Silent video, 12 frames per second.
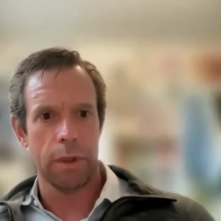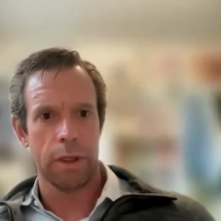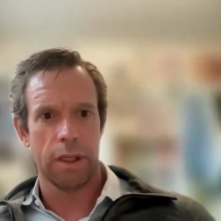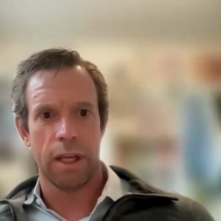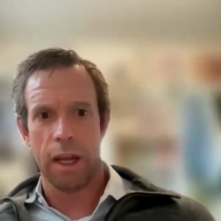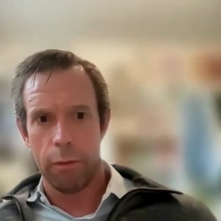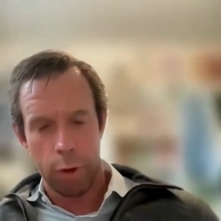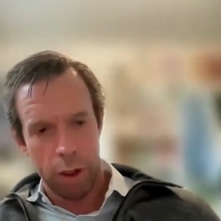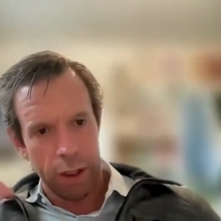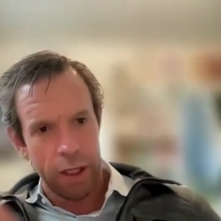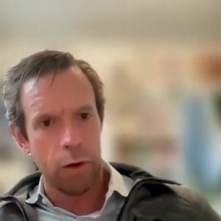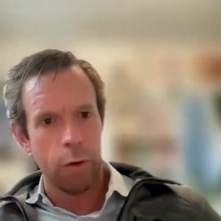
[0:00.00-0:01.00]
get
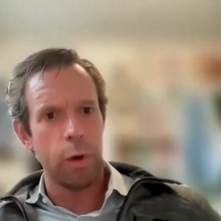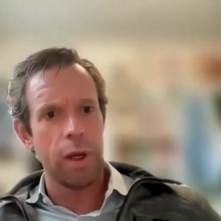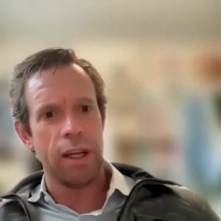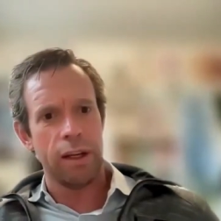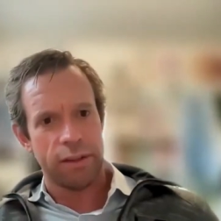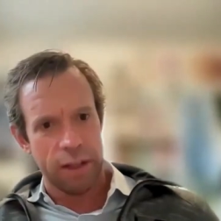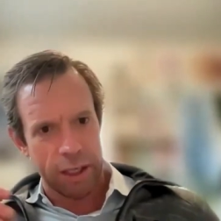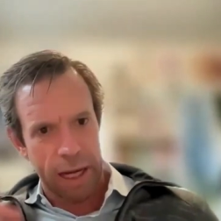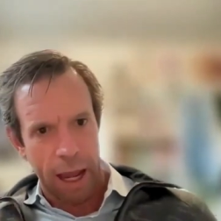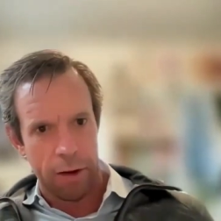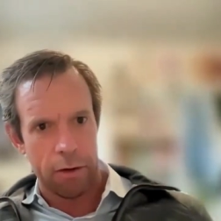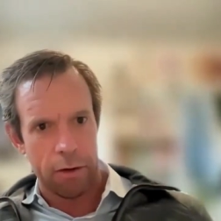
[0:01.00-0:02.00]
really in the weeds and
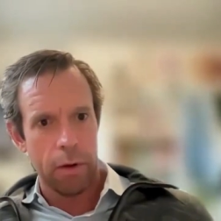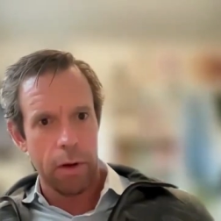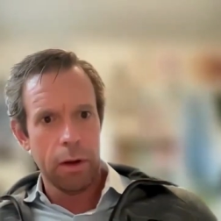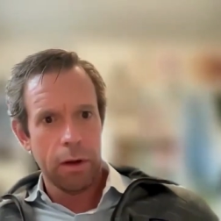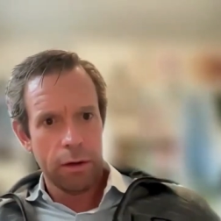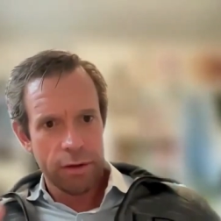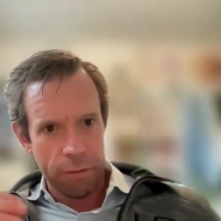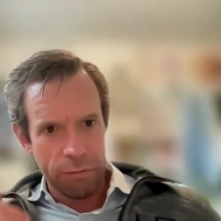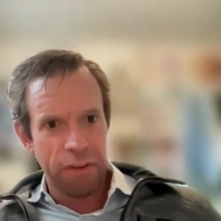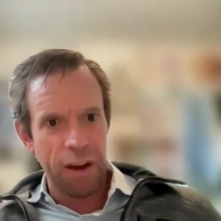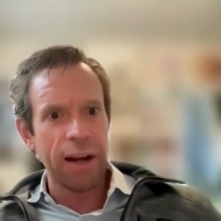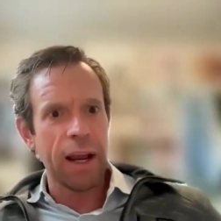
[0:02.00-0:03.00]
gather some
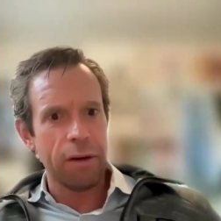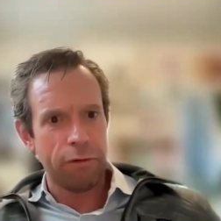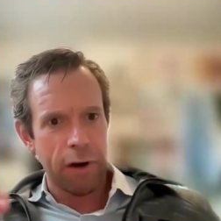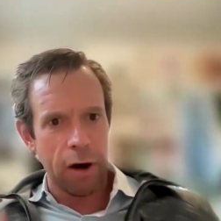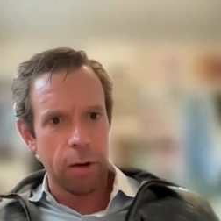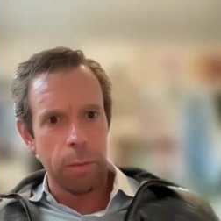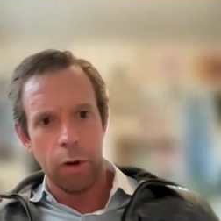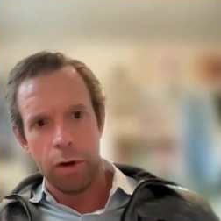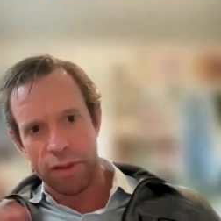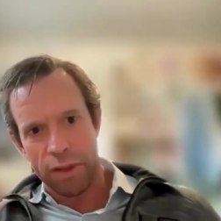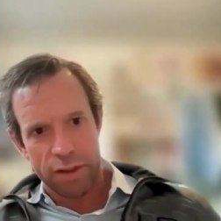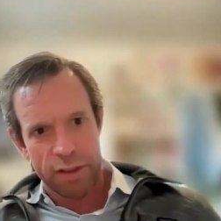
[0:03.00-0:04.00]
finite
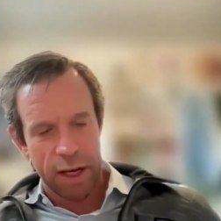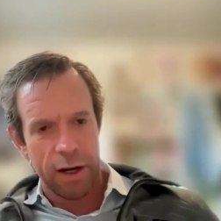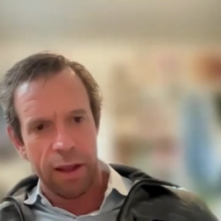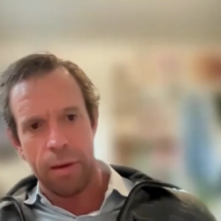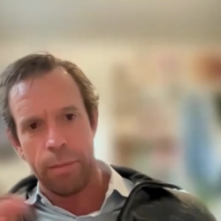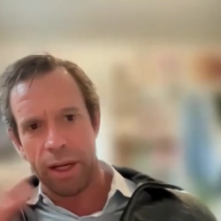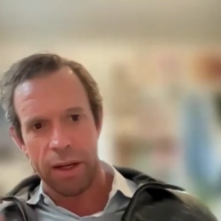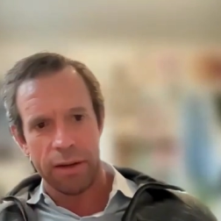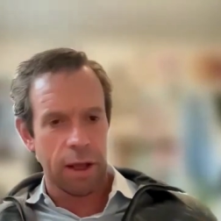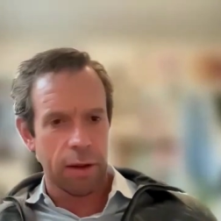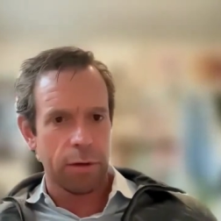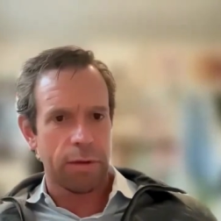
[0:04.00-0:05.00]
variables and study them against
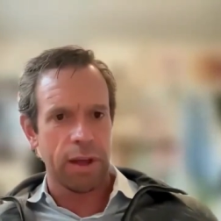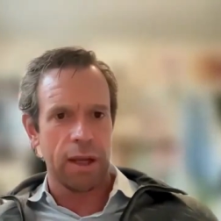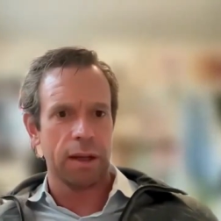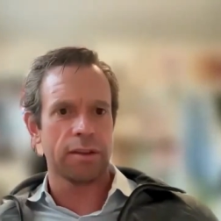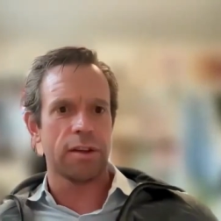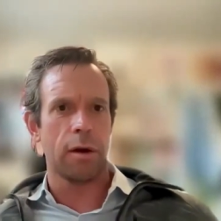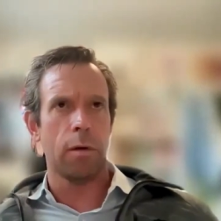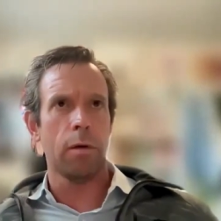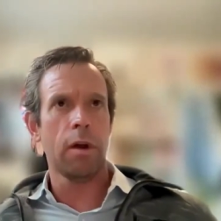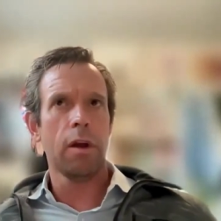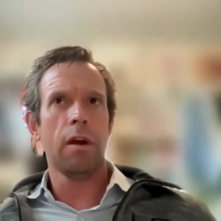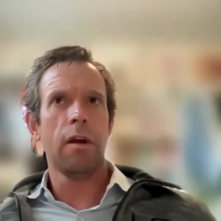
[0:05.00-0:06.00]
other things. So
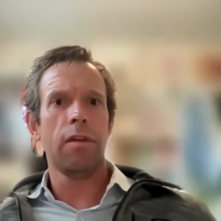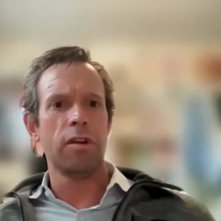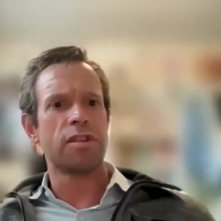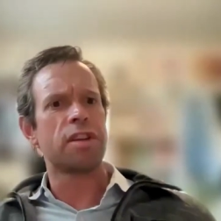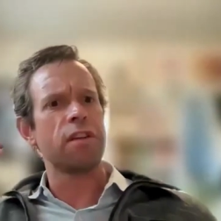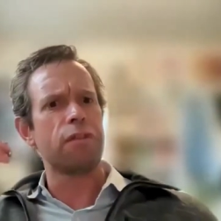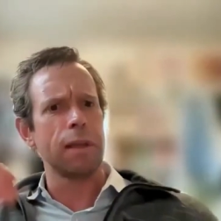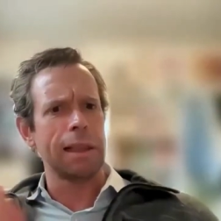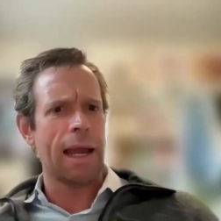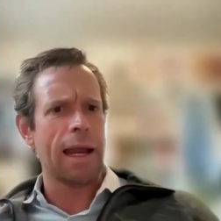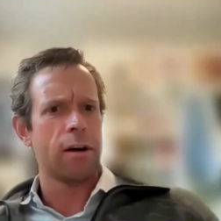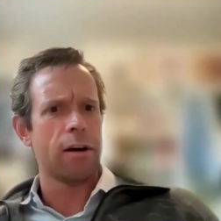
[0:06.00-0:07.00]
there's different
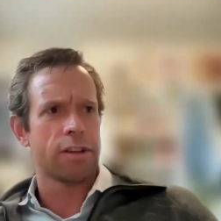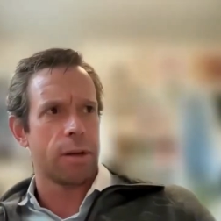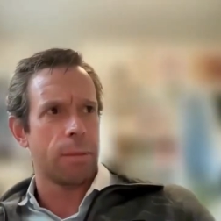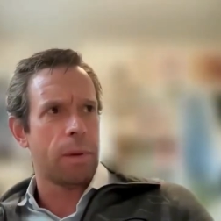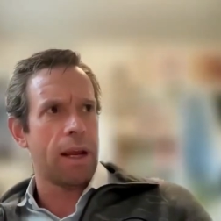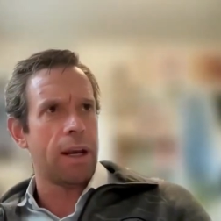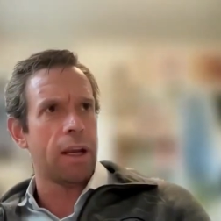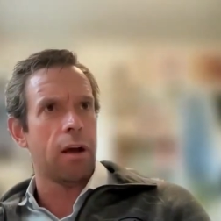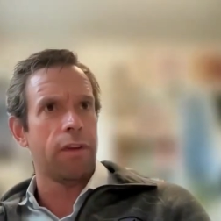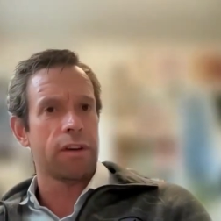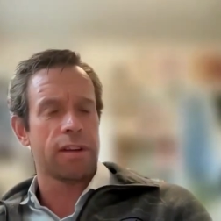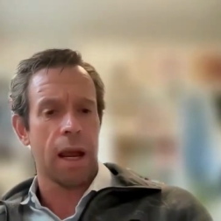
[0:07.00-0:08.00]
layers depending on
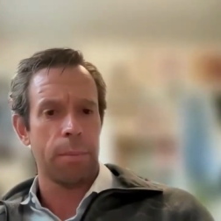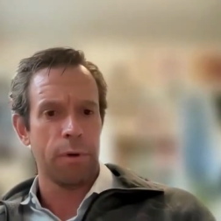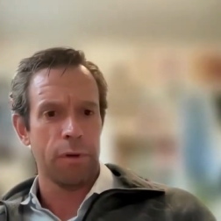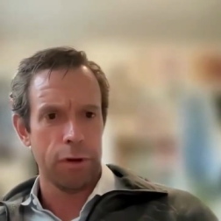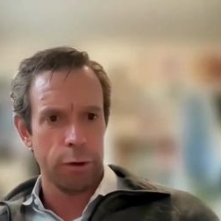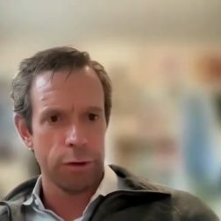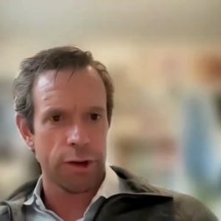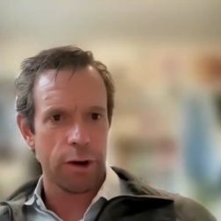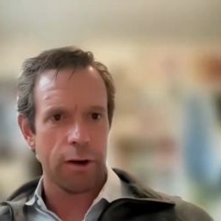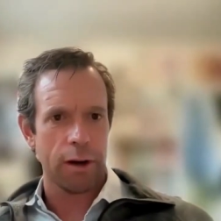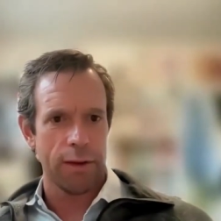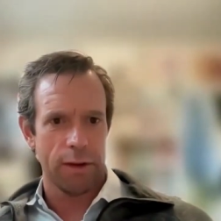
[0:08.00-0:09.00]
the type of user
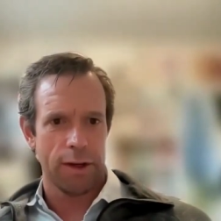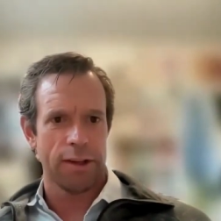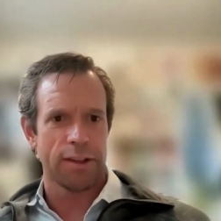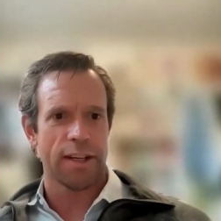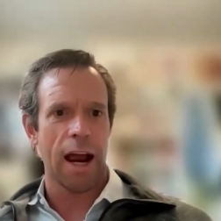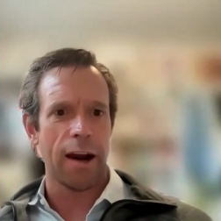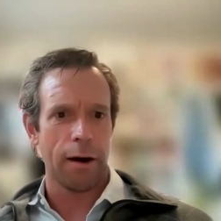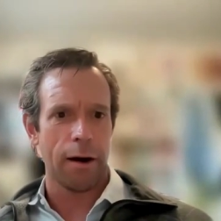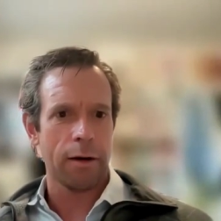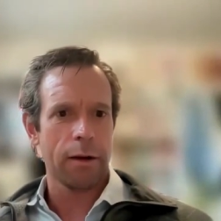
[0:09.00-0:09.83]
and the desire.